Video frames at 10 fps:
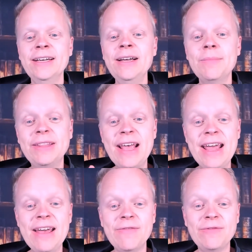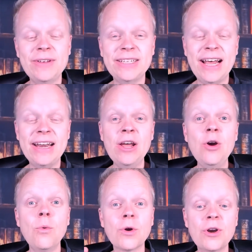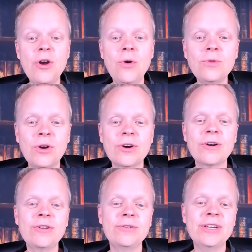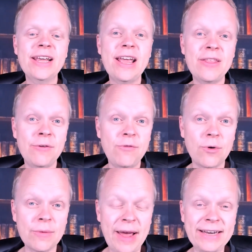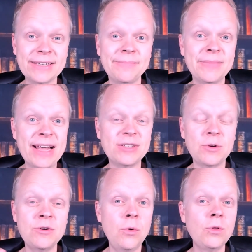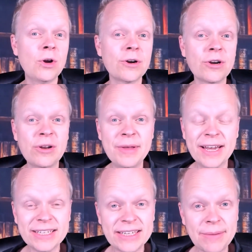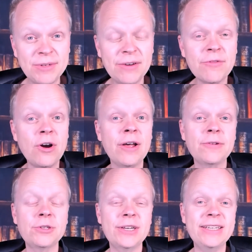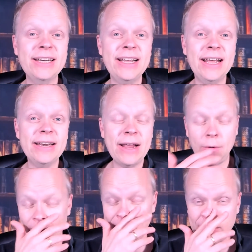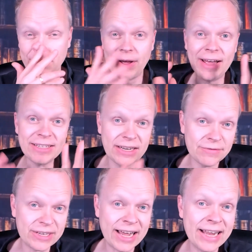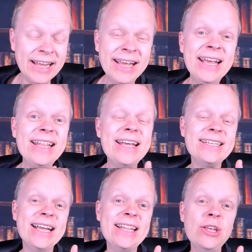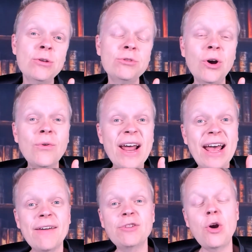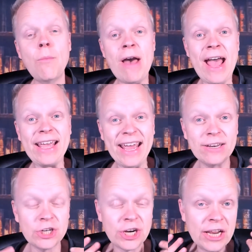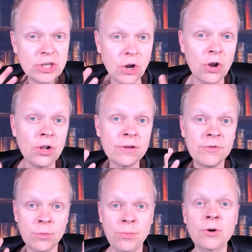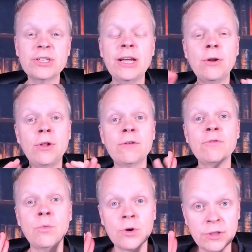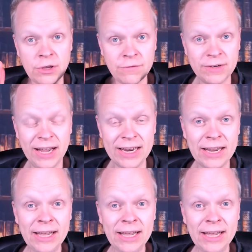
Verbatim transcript: But they have said we're no longer using the format. That's no longer going to be accepted for authors to send in. Now, on the positive side, they said that you don't have to go back and change all of your books and all of the work that you've done.